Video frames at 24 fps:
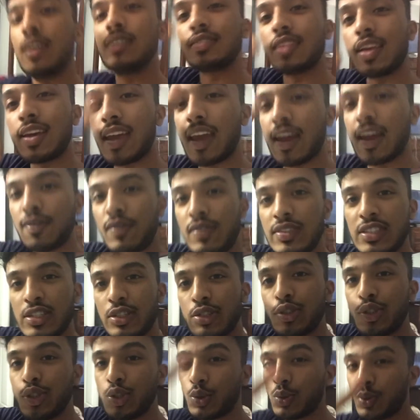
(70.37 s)
It's like every
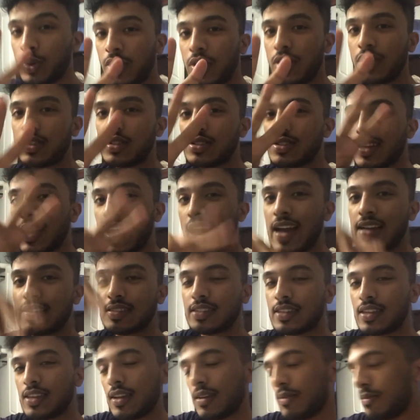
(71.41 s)
single 2 years I
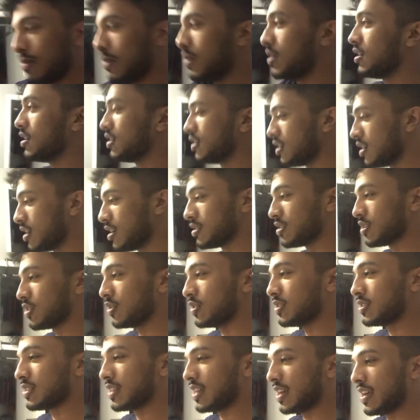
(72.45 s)
skip. So
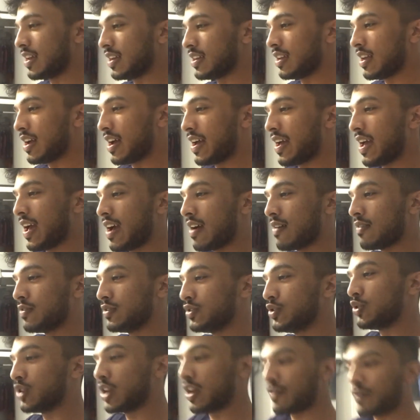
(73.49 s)
it's like I have
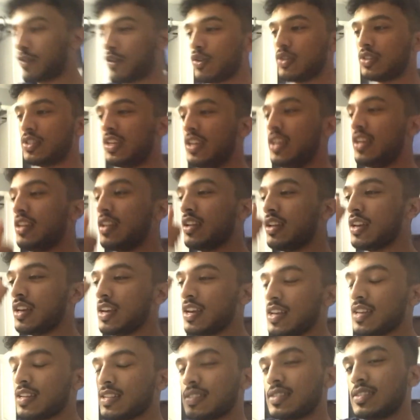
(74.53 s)
2K14,
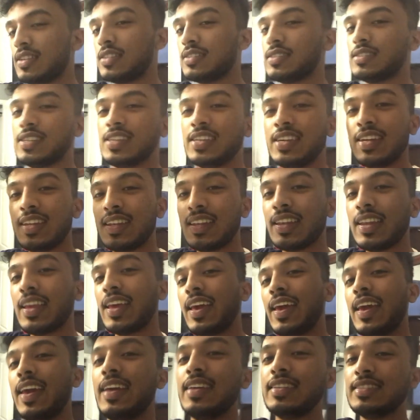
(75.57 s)
16,
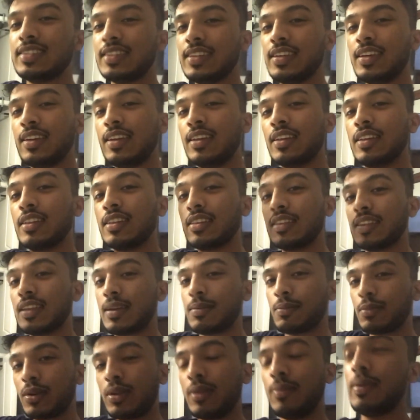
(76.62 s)
18, then
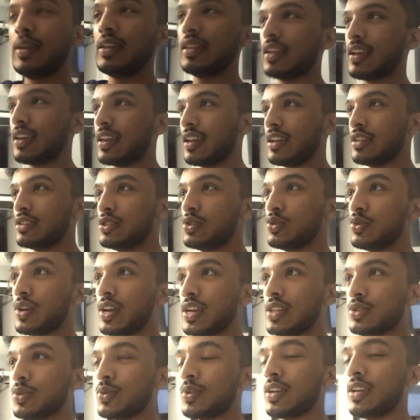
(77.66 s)
I'm going to be like getting
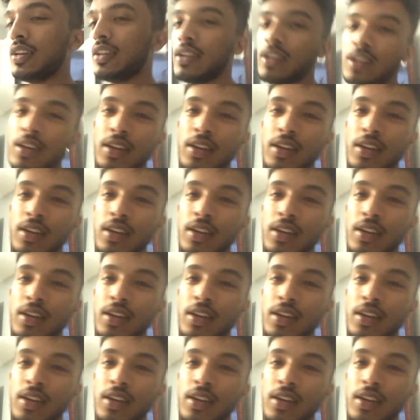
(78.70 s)
2K20.